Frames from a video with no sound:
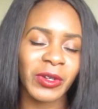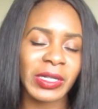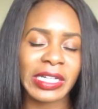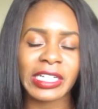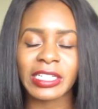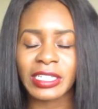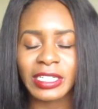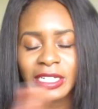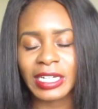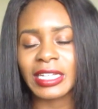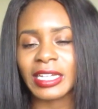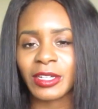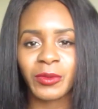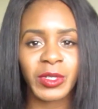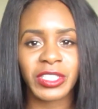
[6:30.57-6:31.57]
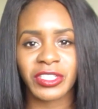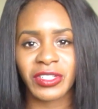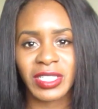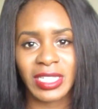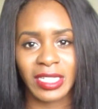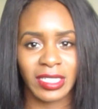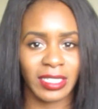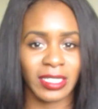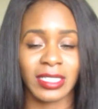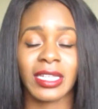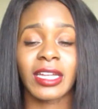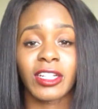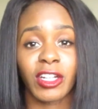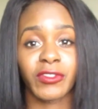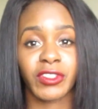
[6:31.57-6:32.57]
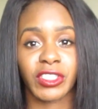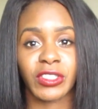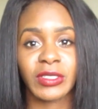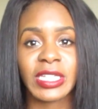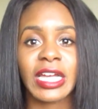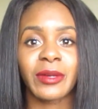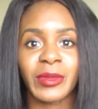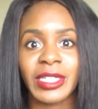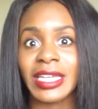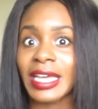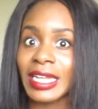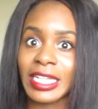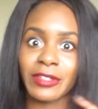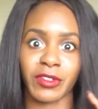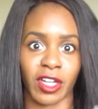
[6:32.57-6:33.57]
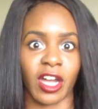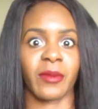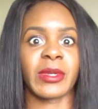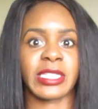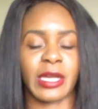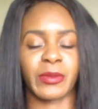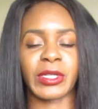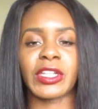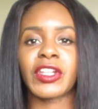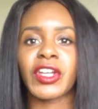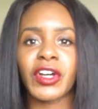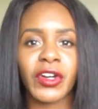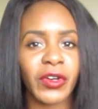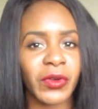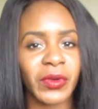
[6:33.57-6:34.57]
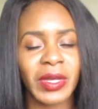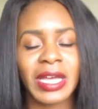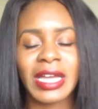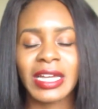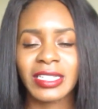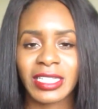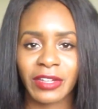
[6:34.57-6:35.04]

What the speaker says: Or like what's your stance on this? I'd love to know. Tell me. Leave a comment down below.